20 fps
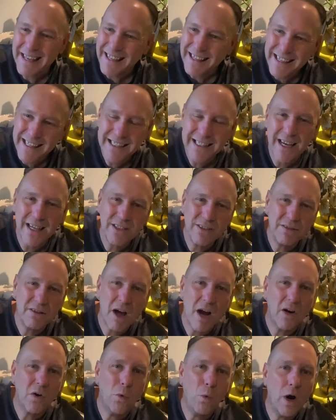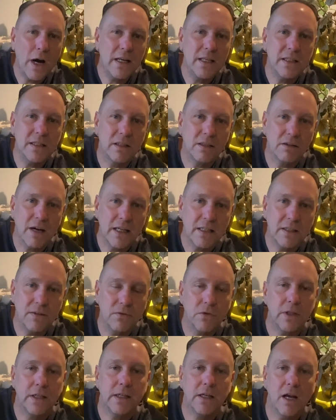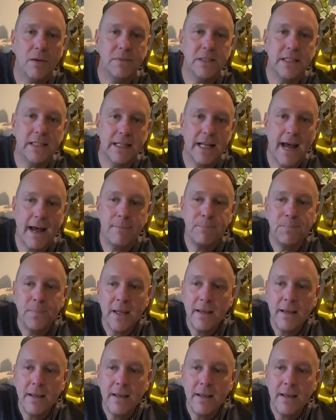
These guys are not quite as aggressive when it comes to that.